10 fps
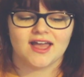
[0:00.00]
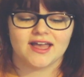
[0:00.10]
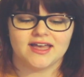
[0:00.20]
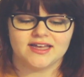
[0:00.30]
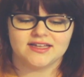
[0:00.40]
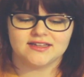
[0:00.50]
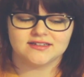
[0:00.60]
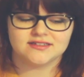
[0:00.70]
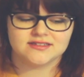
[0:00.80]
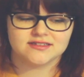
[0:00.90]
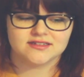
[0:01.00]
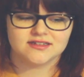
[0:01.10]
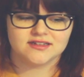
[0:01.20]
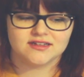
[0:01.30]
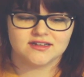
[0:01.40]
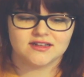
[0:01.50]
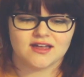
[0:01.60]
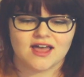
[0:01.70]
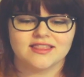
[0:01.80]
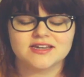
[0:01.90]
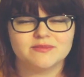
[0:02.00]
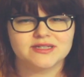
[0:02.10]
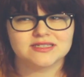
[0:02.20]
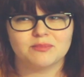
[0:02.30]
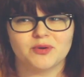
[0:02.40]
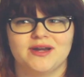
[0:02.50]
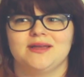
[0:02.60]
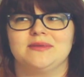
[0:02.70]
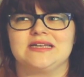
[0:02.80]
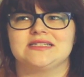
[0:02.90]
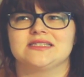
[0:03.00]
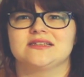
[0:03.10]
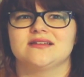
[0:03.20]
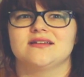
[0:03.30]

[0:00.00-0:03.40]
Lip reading: And a little bit disappointing because